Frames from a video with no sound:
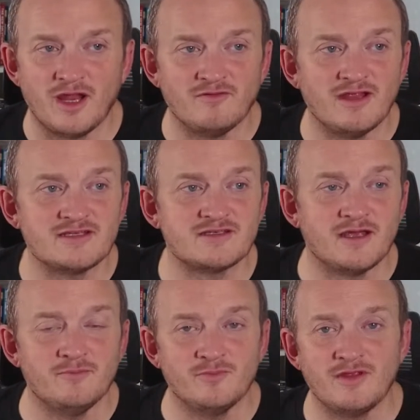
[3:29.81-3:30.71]
we'll have less
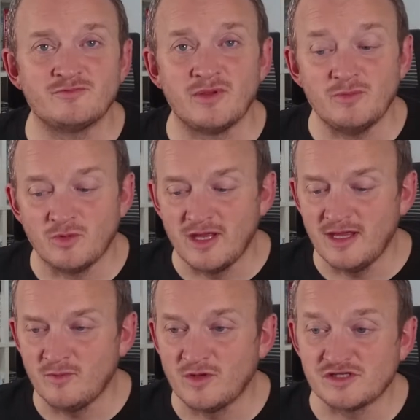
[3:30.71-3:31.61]
people
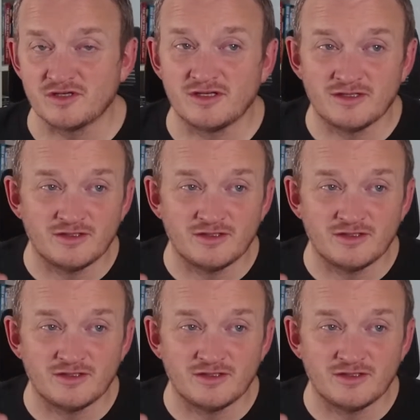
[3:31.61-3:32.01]
here, which,